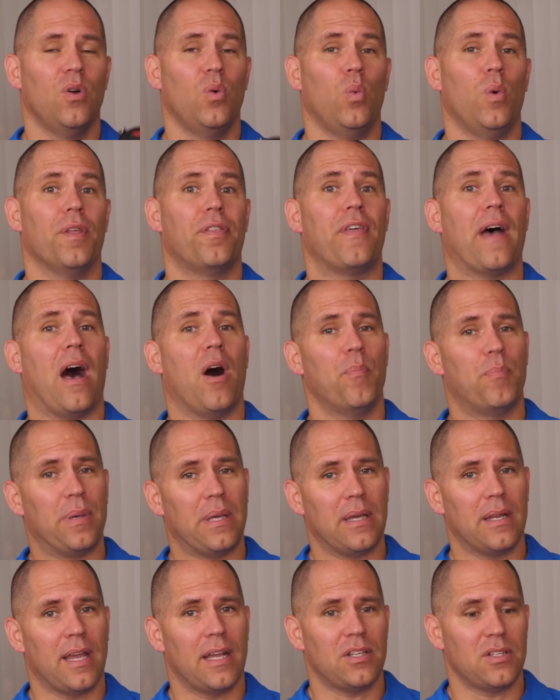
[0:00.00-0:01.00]
Without
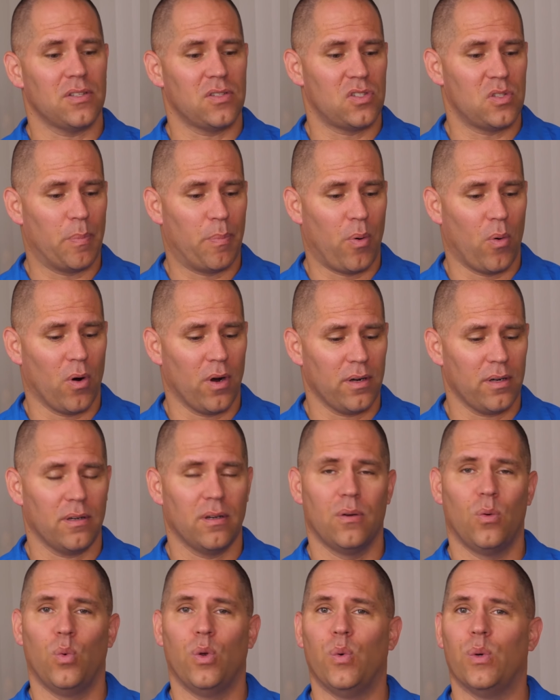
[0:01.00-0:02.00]
B&H's support,
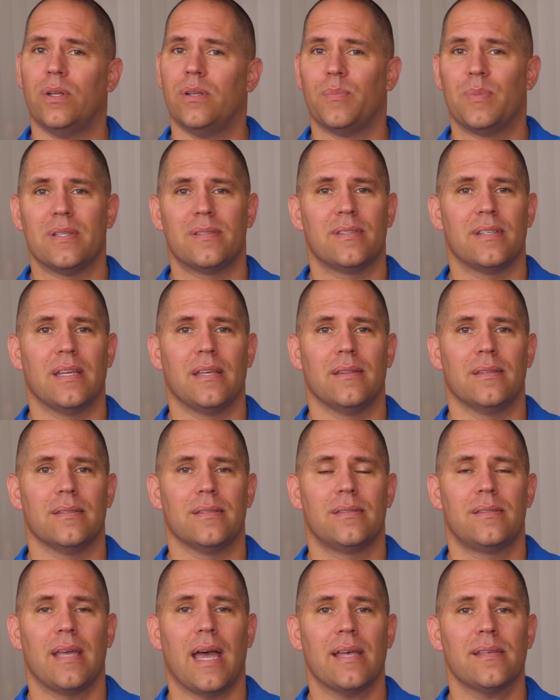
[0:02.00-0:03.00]
we wouldn't be seeing
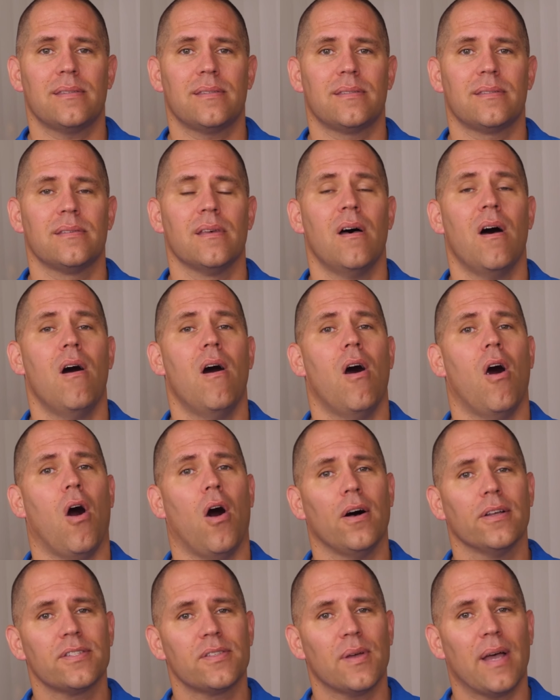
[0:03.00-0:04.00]
these tests.
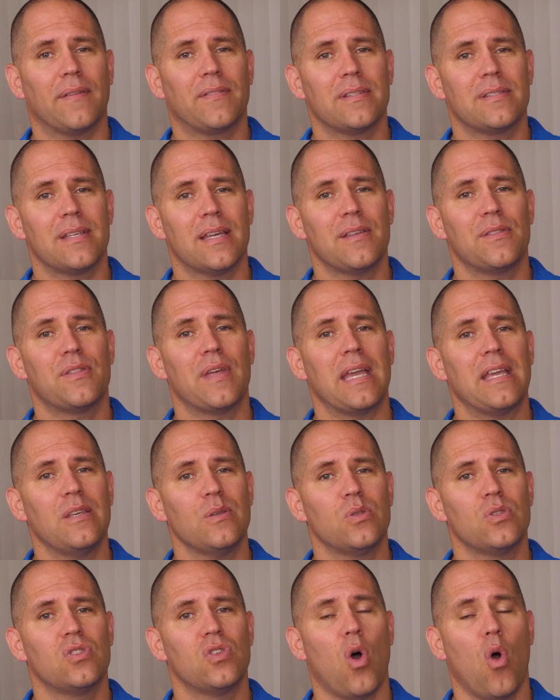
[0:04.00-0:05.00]
Also have to say thank
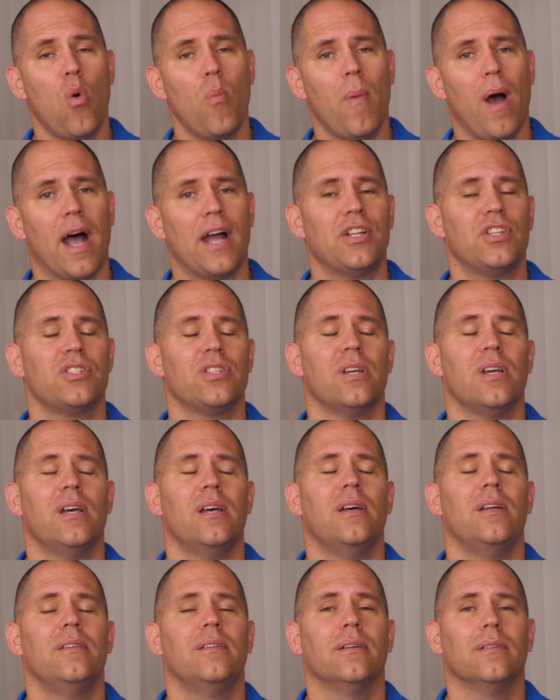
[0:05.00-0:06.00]
you so much
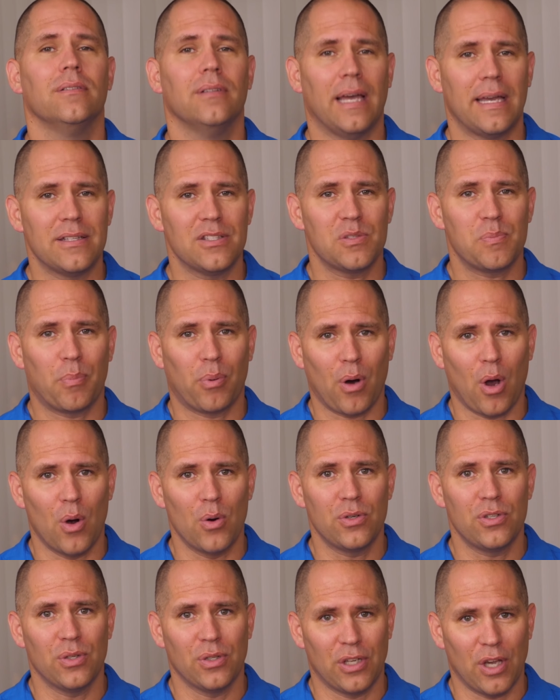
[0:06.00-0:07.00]
to
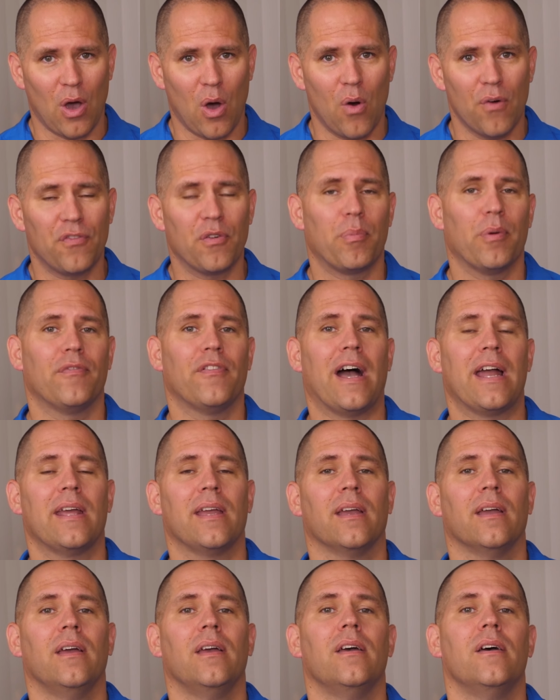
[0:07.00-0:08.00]
LensProToGo for
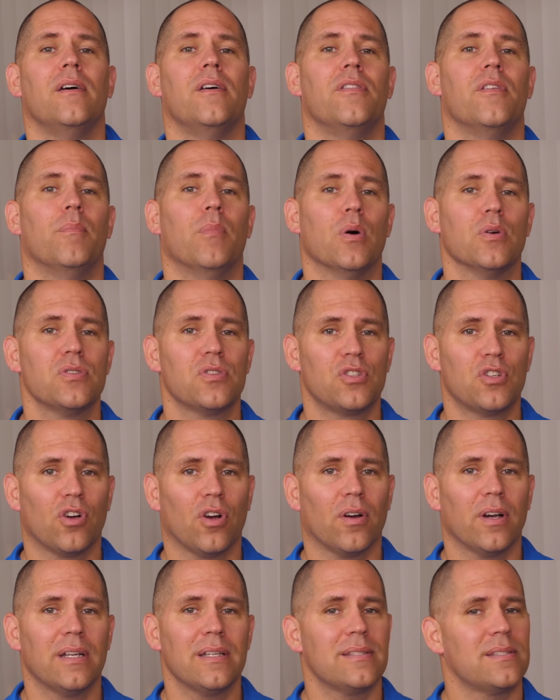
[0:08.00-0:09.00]
providing the most
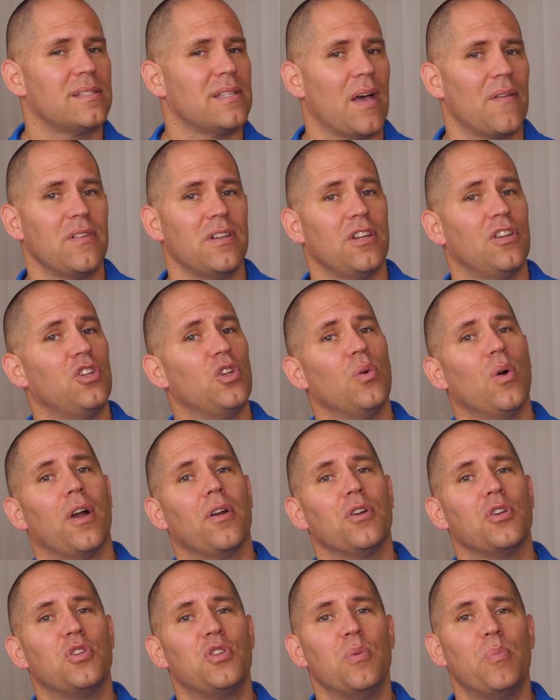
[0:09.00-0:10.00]
current 70 to
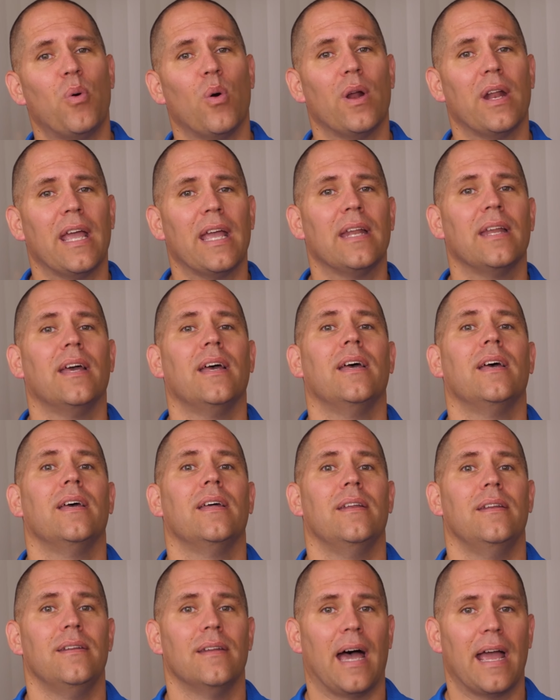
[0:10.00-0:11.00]
200 2.8
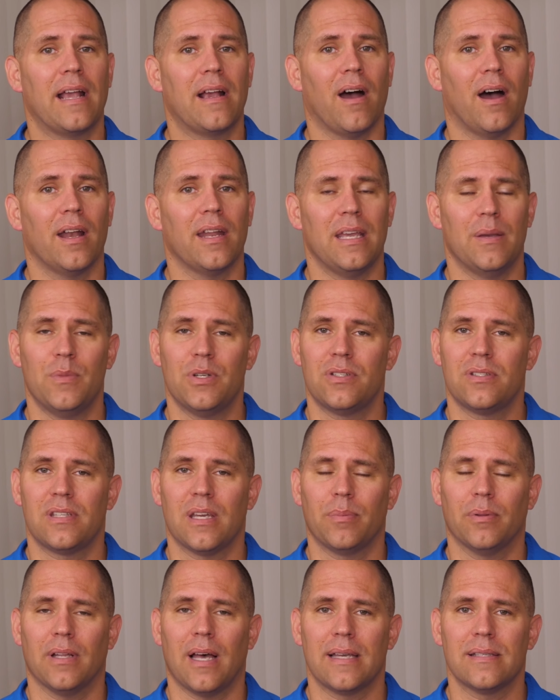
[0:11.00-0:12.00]
Nikon image
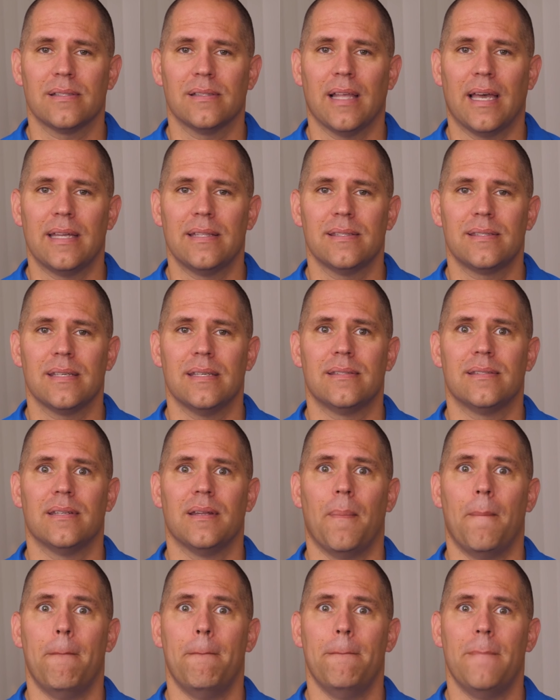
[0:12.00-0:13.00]
stabilized lens. It's an
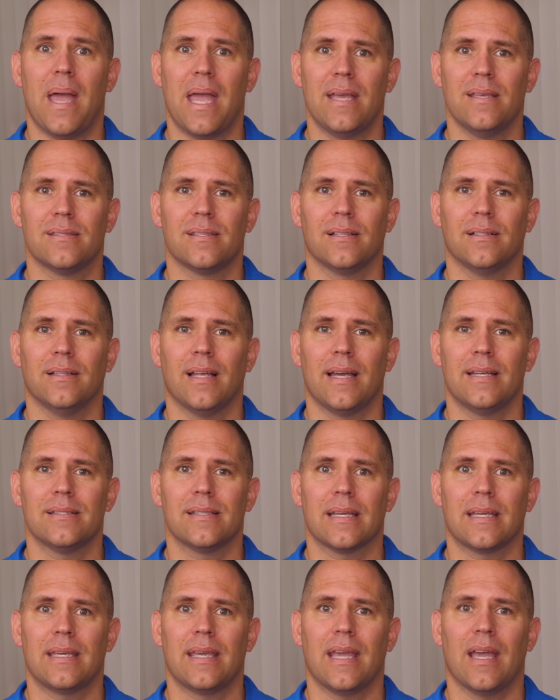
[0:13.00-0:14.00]
amazing lens.
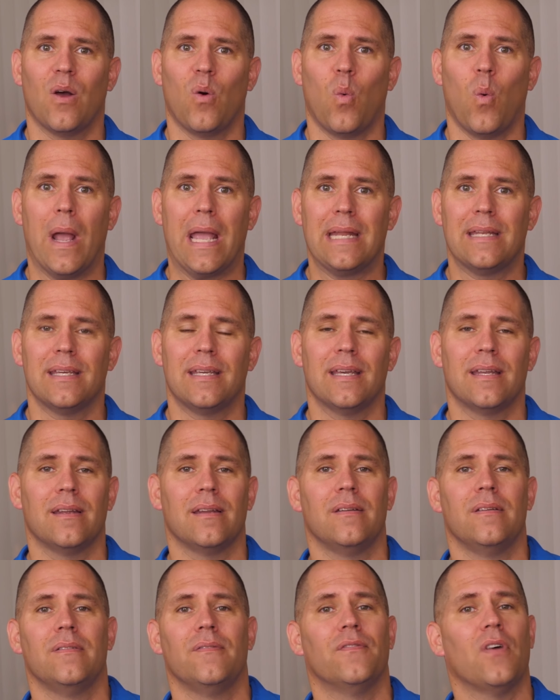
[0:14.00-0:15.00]
I can't wait to get
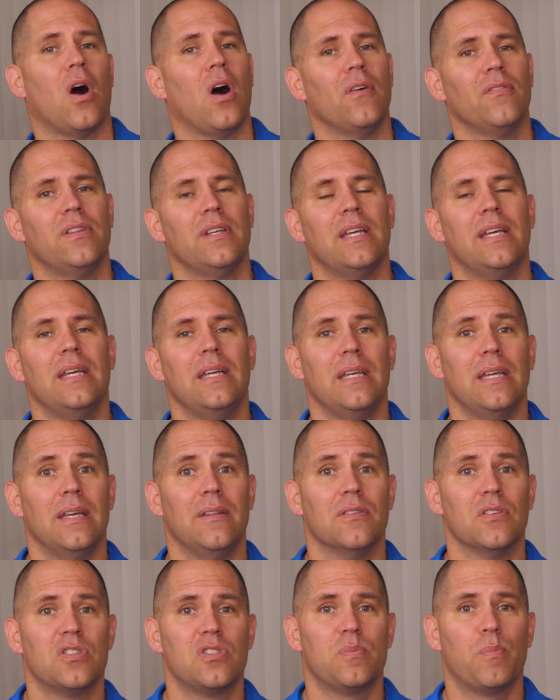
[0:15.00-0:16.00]
it involved
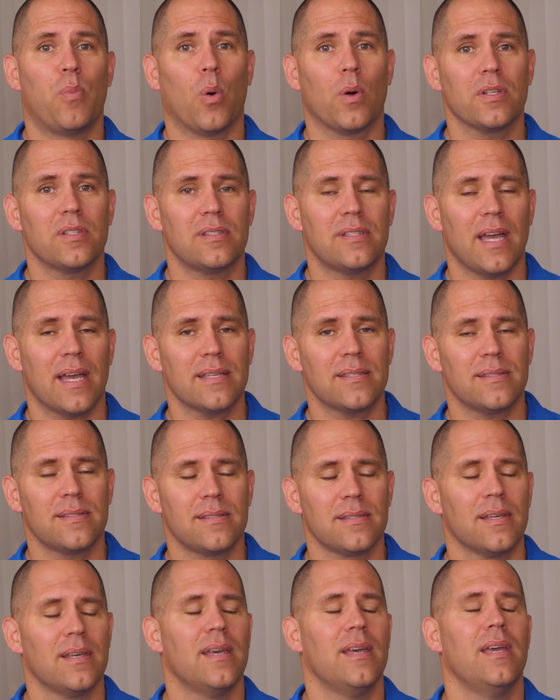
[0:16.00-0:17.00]
in the sports
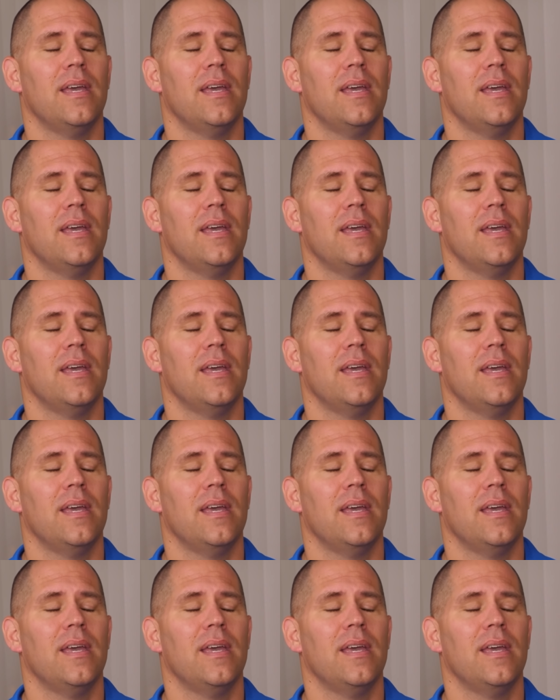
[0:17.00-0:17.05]
tests.